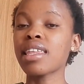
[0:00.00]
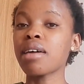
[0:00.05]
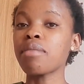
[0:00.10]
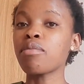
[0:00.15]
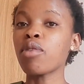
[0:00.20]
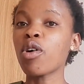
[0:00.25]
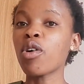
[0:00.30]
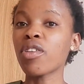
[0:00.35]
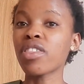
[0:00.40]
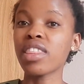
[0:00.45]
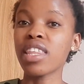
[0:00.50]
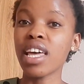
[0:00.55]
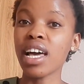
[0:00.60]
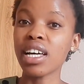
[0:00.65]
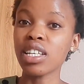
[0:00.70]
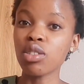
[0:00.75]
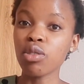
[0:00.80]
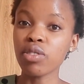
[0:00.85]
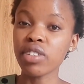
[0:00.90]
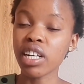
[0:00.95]
them on
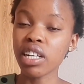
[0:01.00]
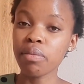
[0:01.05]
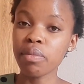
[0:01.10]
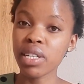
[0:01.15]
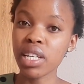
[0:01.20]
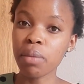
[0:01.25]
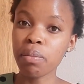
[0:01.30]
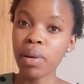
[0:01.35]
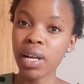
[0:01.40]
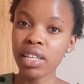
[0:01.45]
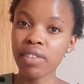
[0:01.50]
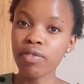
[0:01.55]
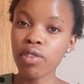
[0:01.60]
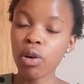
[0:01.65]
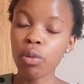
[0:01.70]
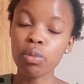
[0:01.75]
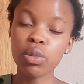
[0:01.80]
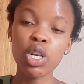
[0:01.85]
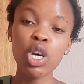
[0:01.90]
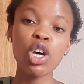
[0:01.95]
their social media
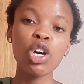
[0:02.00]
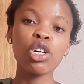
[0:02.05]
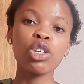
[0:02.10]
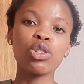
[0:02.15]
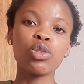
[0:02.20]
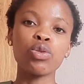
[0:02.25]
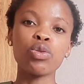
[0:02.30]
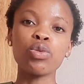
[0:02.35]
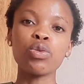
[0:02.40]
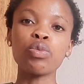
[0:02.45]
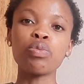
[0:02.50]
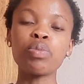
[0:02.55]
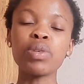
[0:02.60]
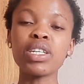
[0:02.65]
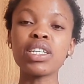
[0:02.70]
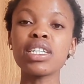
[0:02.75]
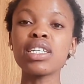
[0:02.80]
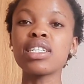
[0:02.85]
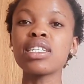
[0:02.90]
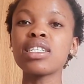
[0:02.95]
platforms to
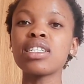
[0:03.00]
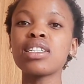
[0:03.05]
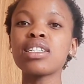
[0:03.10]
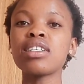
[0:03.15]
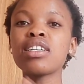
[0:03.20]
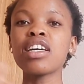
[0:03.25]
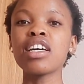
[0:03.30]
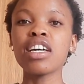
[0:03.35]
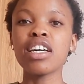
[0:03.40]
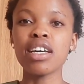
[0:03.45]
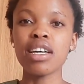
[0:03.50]
be